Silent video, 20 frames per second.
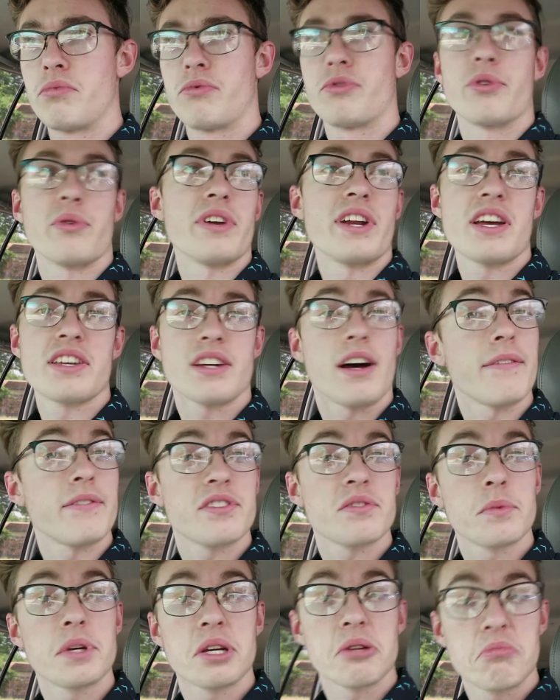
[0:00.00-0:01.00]
3 days off
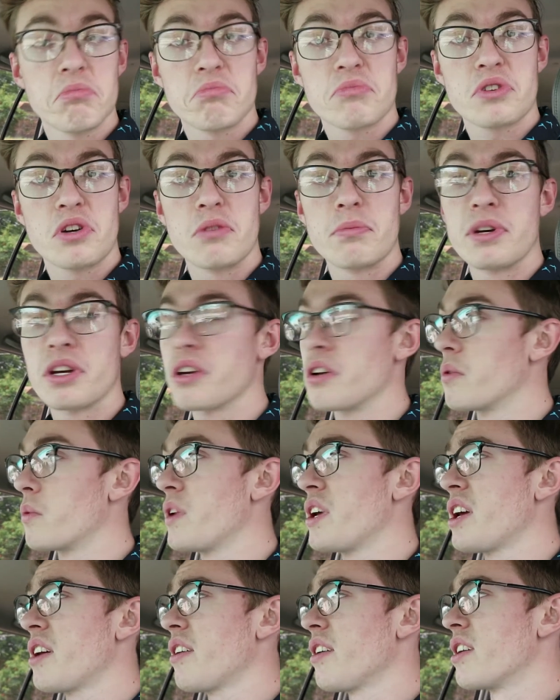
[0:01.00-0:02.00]
this week. It's gonna be a good
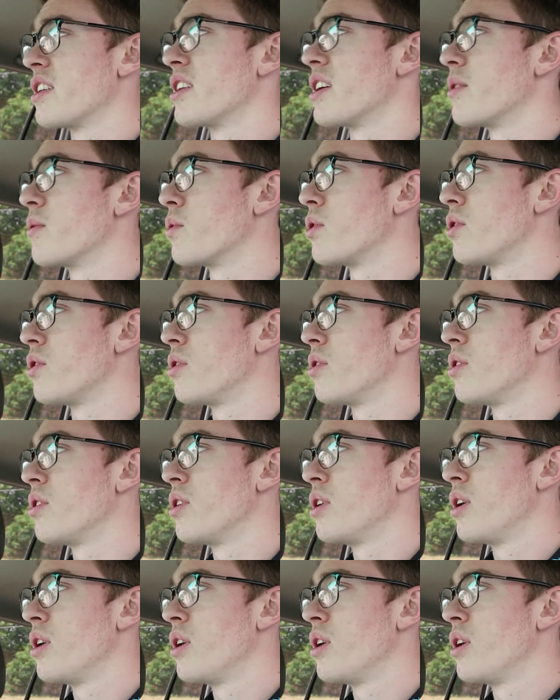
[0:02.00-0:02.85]
week, and then we'll